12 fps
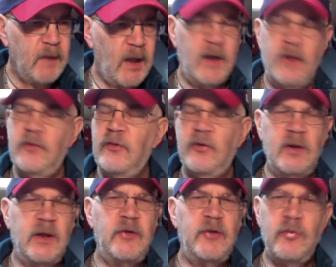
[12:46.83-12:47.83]
and it's
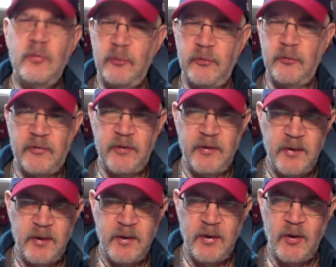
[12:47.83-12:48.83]
certainly used
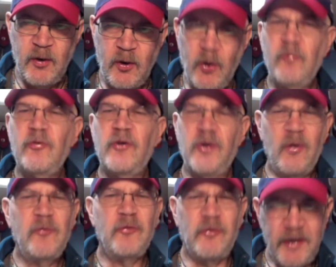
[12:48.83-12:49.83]
over and
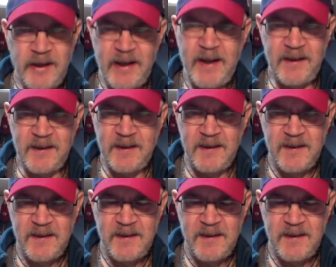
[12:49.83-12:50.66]
over again